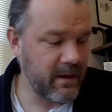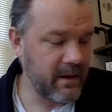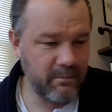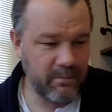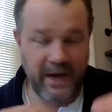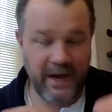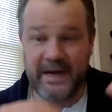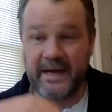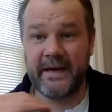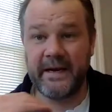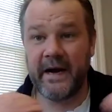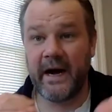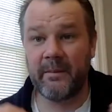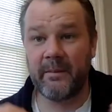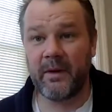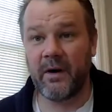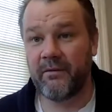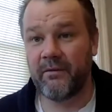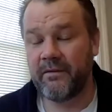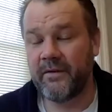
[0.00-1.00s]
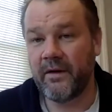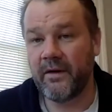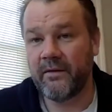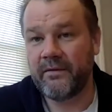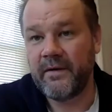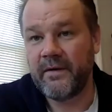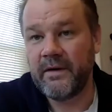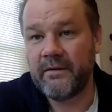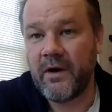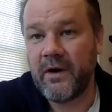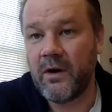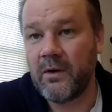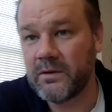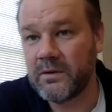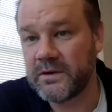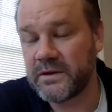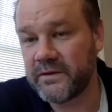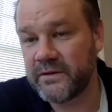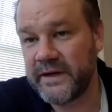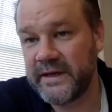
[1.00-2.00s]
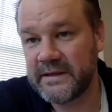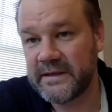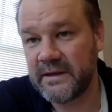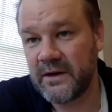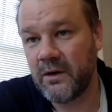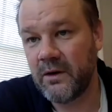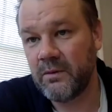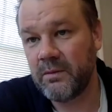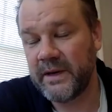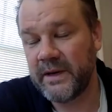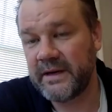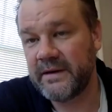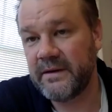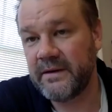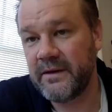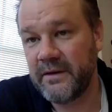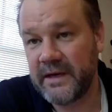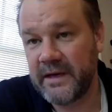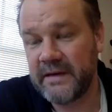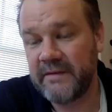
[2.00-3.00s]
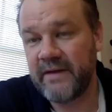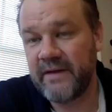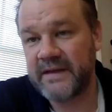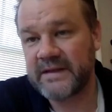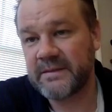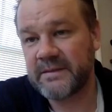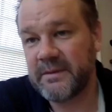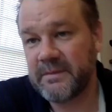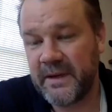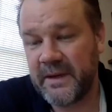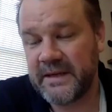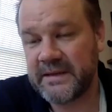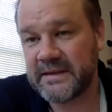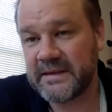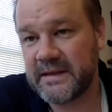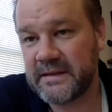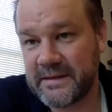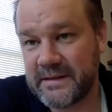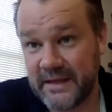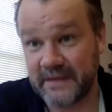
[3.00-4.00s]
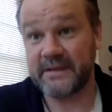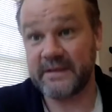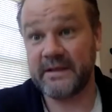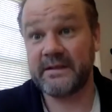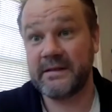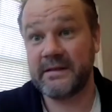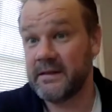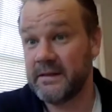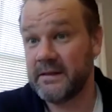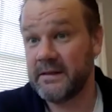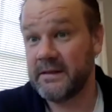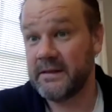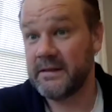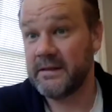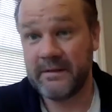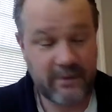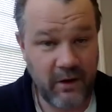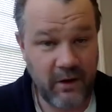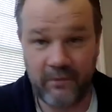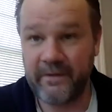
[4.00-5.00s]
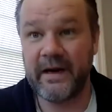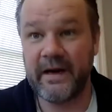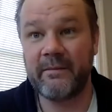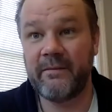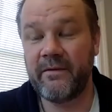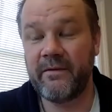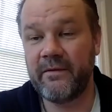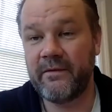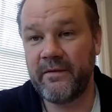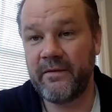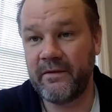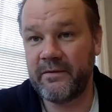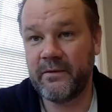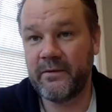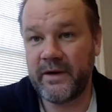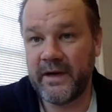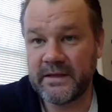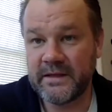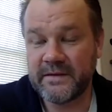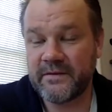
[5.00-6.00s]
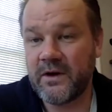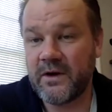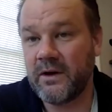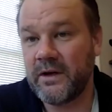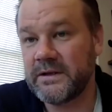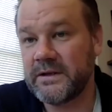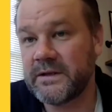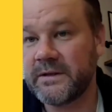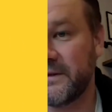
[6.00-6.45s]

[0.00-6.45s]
breaking up of, of, of whole degrees and whole big unit investment pieces, such as coughing up for four years of college.